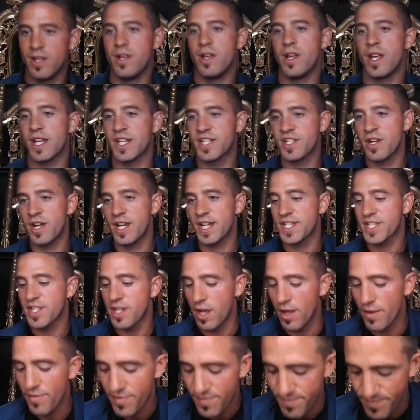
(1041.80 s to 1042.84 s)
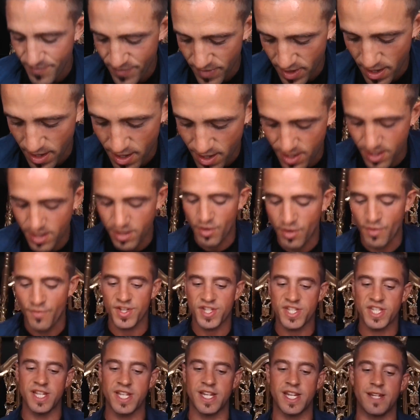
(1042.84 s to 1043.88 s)
exciting stuff.
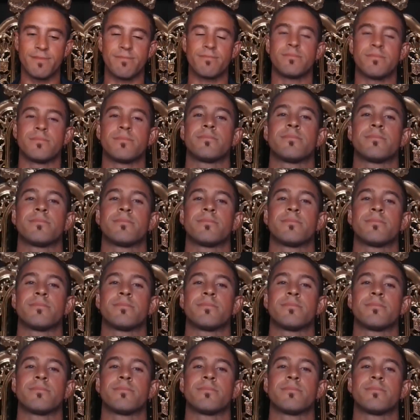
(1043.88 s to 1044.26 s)
Obviously,